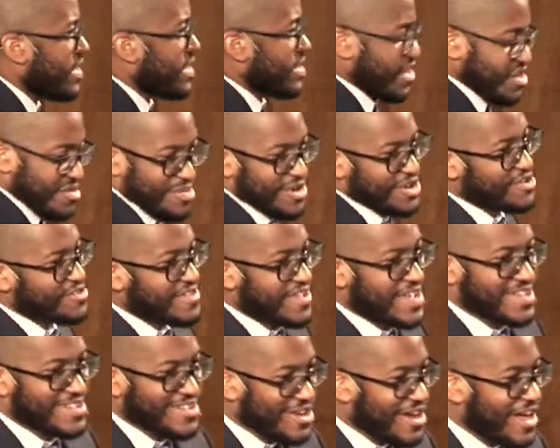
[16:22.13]
The priest is
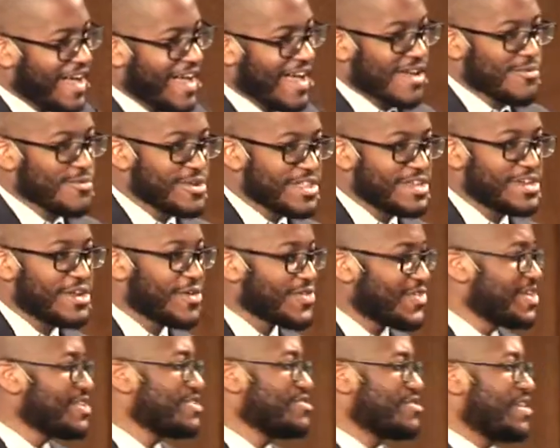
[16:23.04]
saying, I really don't
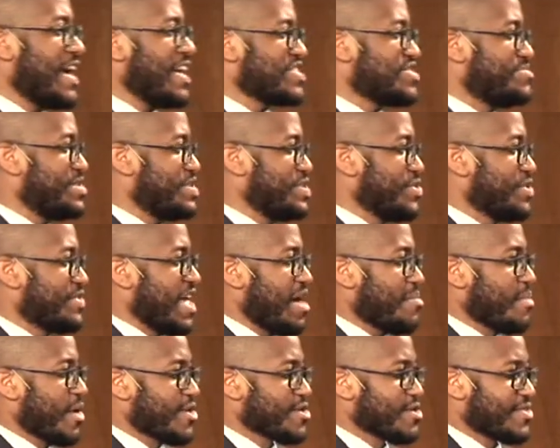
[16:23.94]
think you guys should be doing
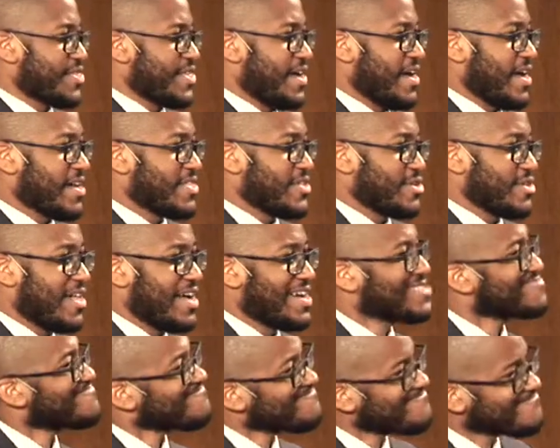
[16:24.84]
that murder thing. And they're like,